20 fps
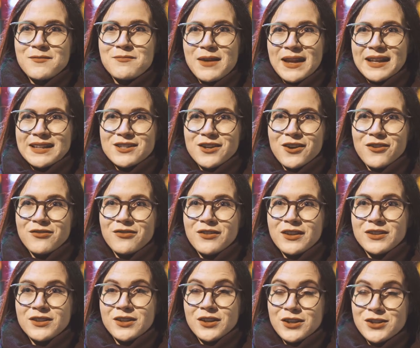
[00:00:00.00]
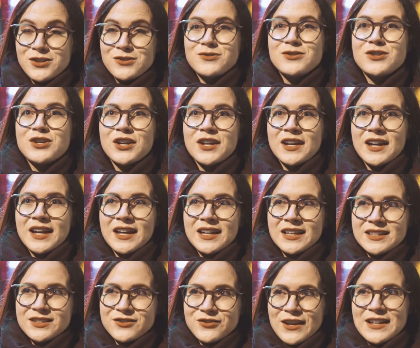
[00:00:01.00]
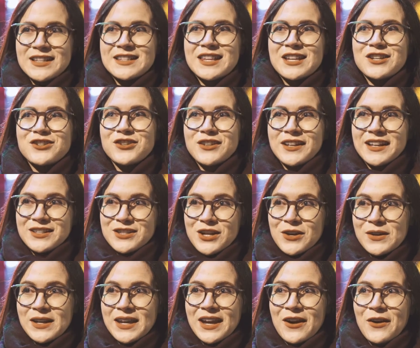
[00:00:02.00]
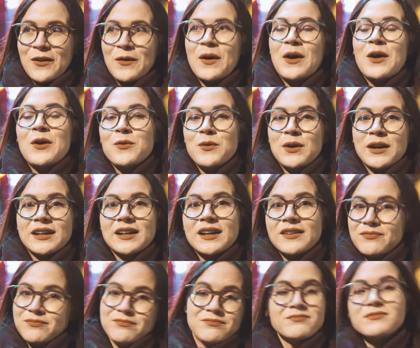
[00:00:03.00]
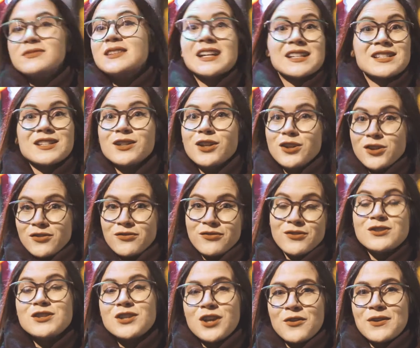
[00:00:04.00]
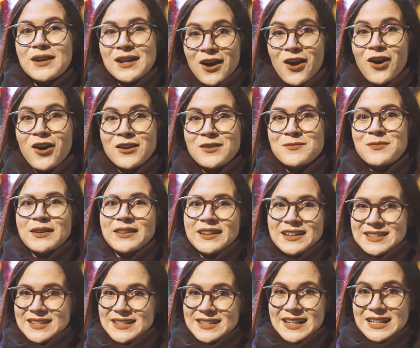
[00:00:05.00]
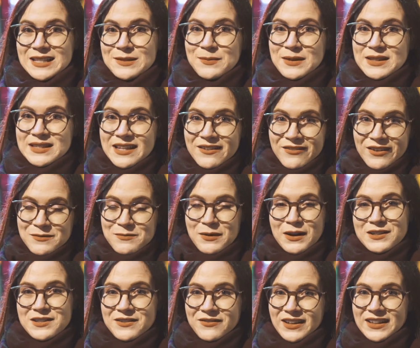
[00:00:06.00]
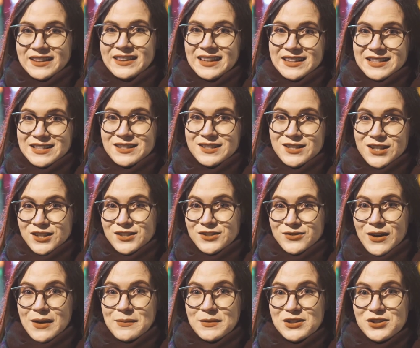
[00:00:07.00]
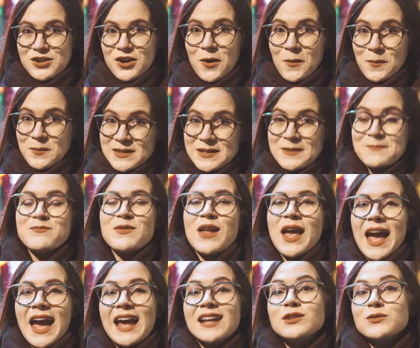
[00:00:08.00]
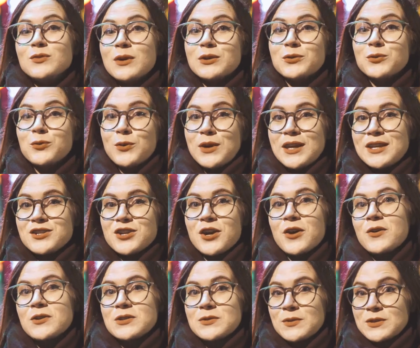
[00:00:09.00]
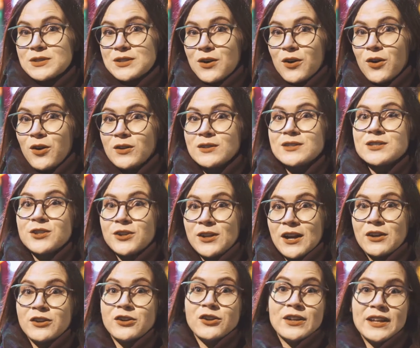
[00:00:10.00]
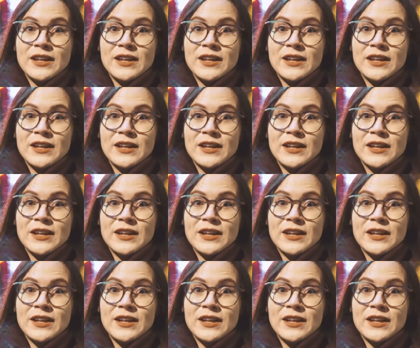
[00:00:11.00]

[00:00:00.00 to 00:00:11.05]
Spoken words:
bit of the huge train station in Tokyo, where there's a lot of food going on, but there's this like specific part of it that's just ramen shops. And the one we chose was called SORA no